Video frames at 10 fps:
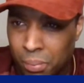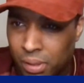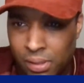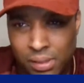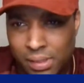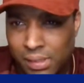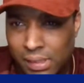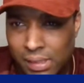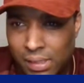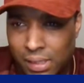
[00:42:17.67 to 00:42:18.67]
Remember,
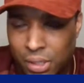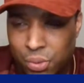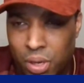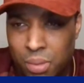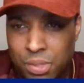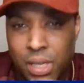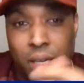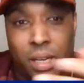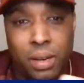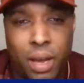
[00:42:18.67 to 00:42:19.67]
that's what I'm saying.